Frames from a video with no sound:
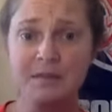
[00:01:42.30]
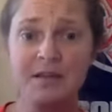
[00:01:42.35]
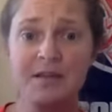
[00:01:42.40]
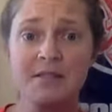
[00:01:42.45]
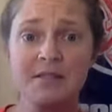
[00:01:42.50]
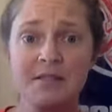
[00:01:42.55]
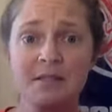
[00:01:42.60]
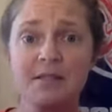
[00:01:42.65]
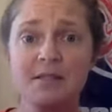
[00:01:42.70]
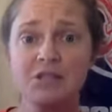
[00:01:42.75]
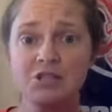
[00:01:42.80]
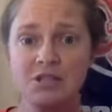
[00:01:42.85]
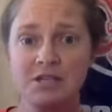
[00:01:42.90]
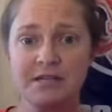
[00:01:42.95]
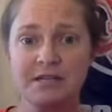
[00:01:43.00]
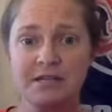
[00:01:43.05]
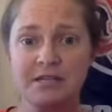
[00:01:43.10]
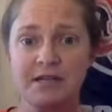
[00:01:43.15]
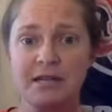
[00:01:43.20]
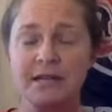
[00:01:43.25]
the
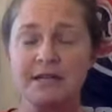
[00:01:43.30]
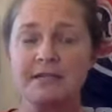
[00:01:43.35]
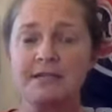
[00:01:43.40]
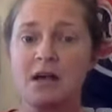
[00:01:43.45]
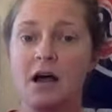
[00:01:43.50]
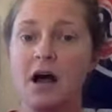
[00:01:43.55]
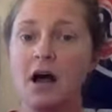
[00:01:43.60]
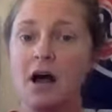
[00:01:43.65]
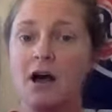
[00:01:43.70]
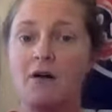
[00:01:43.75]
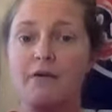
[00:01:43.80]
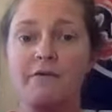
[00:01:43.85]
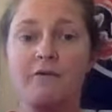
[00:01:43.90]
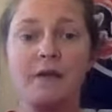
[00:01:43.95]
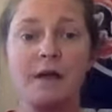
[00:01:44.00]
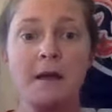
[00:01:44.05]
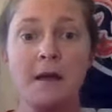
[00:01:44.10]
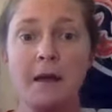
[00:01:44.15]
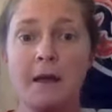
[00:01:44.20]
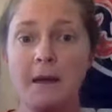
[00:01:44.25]
logistics of
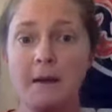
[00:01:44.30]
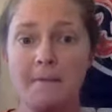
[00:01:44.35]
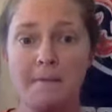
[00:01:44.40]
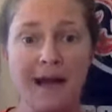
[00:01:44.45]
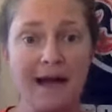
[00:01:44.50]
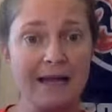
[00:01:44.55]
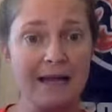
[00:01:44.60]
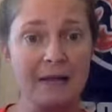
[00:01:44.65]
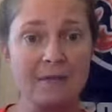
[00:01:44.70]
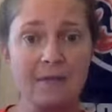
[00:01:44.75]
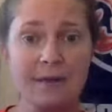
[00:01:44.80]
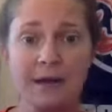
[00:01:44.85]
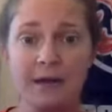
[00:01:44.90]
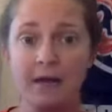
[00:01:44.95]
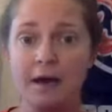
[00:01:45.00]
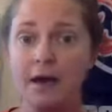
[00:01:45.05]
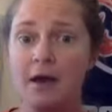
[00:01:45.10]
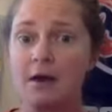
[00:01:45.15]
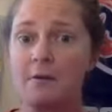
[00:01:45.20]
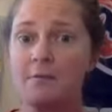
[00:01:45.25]
packet
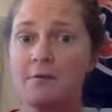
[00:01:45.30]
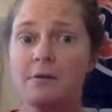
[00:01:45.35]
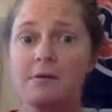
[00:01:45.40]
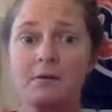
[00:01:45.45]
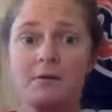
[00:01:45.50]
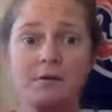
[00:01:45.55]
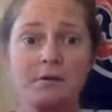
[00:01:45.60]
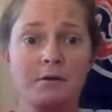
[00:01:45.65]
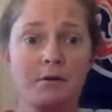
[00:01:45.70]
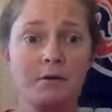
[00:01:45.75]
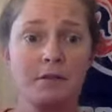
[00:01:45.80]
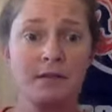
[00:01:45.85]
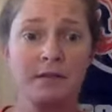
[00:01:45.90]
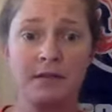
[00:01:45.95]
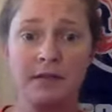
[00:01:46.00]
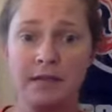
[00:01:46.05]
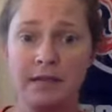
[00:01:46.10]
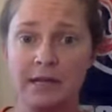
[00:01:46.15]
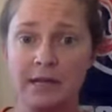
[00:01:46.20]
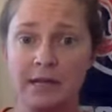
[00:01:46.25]
pickup,
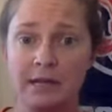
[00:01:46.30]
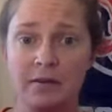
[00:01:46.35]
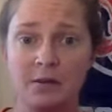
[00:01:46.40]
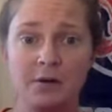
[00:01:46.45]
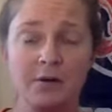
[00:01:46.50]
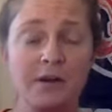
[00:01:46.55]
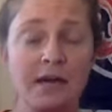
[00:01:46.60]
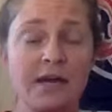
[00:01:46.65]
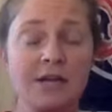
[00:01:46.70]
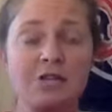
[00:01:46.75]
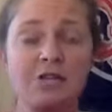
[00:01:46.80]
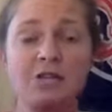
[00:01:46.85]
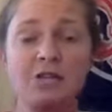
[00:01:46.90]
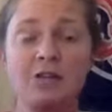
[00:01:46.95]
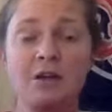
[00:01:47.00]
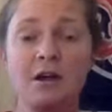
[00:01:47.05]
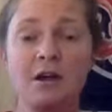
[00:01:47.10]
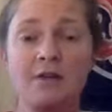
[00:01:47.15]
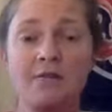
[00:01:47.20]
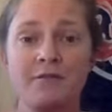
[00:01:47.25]
the location
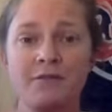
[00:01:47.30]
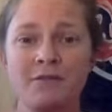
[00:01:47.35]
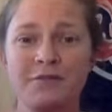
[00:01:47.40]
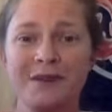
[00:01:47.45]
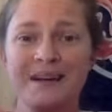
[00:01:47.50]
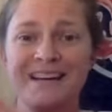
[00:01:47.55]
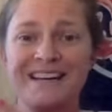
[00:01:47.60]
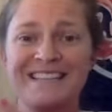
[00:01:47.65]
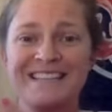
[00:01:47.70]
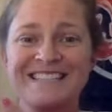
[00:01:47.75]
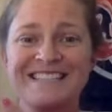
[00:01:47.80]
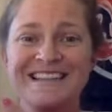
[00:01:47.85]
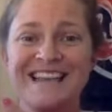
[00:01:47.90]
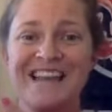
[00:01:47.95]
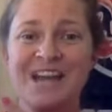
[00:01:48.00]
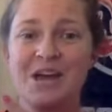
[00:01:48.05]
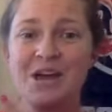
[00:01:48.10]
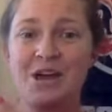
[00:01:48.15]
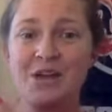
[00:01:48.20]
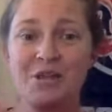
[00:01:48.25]
of the race,
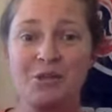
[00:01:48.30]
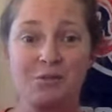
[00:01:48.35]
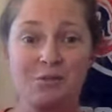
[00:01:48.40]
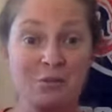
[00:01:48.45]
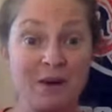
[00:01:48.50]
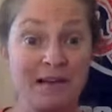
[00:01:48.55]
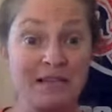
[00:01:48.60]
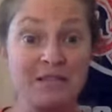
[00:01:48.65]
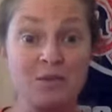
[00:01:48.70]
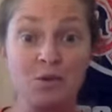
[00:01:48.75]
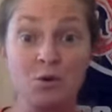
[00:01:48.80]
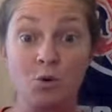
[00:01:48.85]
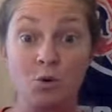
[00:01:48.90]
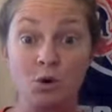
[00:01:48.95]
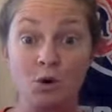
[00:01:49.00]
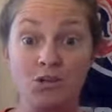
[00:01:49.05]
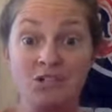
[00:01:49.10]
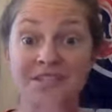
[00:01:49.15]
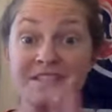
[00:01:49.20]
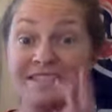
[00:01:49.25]
the race
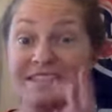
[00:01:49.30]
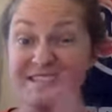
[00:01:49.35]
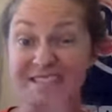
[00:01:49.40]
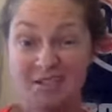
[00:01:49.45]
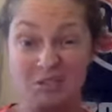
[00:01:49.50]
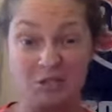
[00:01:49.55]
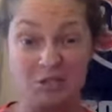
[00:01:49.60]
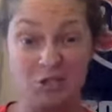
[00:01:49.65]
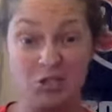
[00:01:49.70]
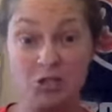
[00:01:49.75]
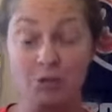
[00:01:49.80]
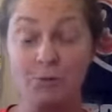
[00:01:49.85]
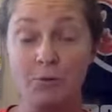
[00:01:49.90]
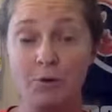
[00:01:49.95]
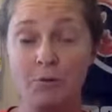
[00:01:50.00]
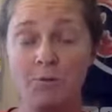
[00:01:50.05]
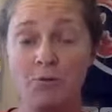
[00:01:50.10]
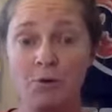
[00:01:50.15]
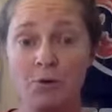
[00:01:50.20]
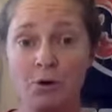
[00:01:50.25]
course. This is super
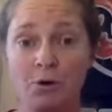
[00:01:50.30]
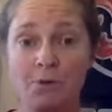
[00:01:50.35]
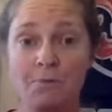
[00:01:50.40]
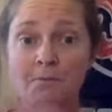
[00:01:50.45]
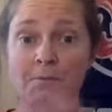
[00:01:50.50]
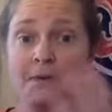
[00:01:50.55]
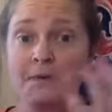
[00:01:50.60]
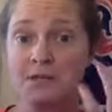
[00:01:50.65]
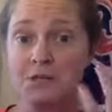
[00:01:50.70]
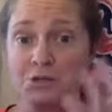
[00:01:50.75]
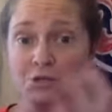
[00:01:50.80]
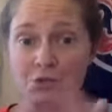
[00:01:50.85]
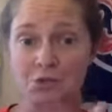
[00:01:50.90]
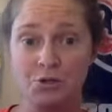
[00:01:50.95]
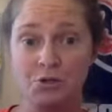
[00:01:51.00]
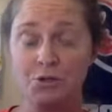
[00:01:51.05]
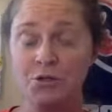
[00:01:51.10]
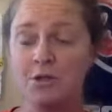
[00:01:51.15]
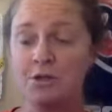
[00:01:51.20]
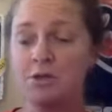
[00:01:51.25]
important because you
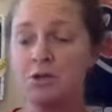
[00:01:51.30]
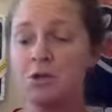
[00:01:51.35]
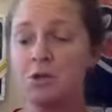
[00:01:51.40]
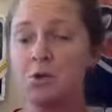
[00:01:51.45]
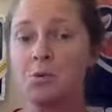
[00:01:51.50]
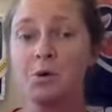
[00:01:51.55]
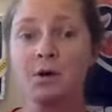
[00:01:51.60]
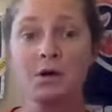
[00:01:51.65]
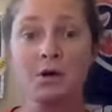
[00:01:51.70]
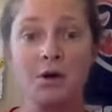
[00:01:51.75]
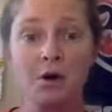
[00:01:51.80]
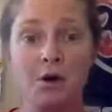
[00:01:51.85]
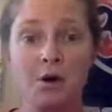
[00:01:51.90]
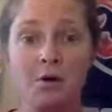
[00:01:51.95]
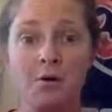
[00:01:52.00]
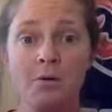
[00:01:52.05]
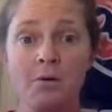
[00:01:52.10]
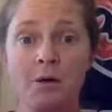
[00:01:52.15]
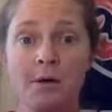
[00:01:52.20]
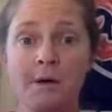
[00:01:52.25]
do need to know where to
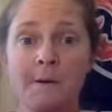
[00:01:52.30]
go